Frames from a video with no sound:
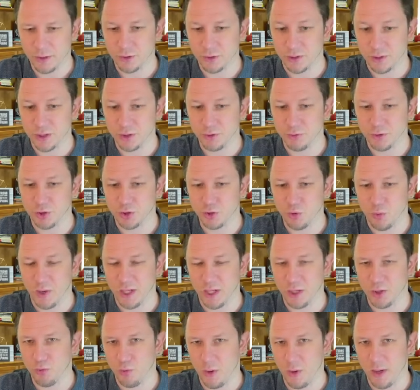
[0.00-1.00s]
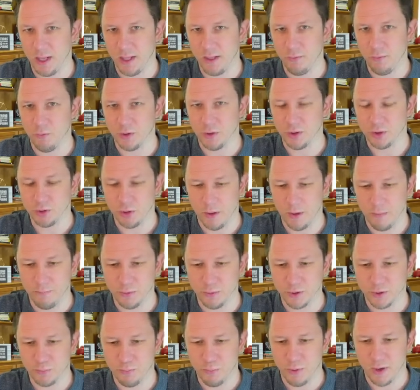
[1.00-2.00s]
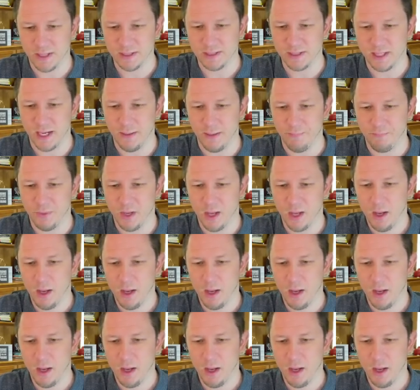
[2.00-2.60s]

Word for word: so this was 2020 when Trump was president.